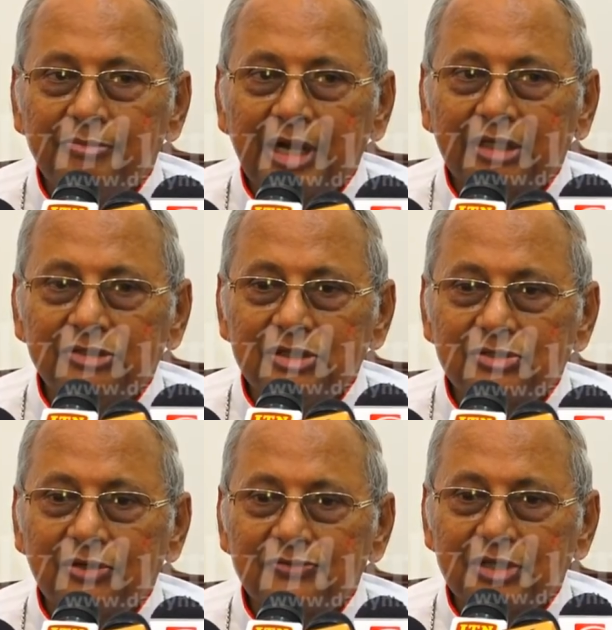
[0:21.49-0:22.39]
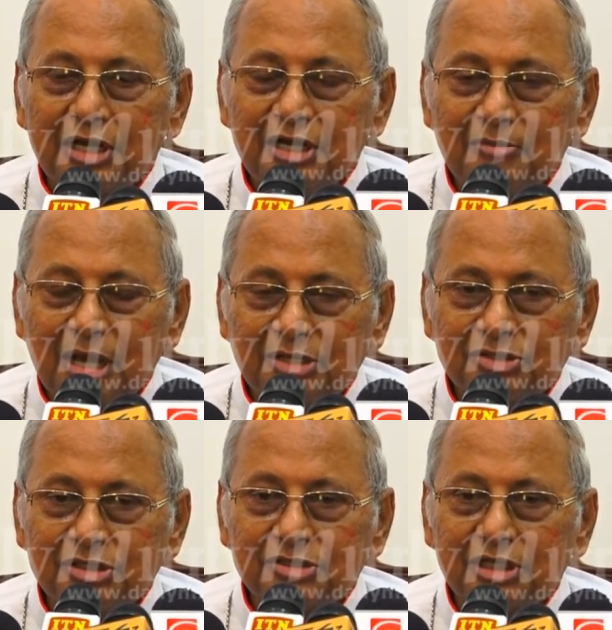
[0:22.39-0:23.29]
practice of Sunday
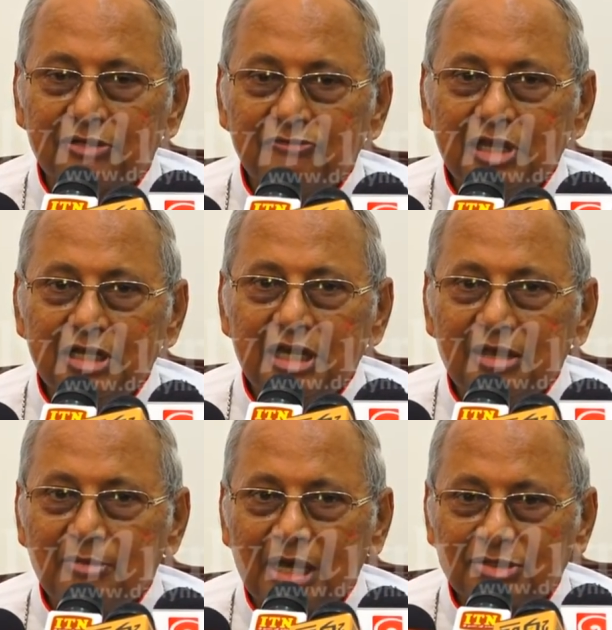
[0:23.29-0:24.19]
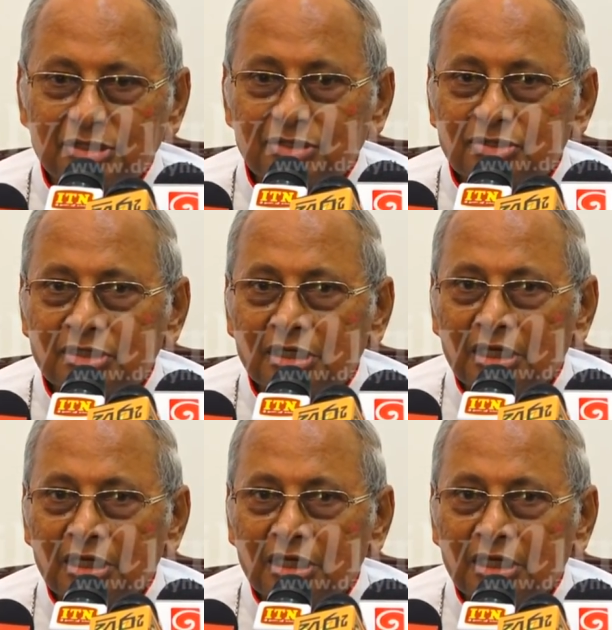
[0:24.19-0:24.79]
masses and weekday masses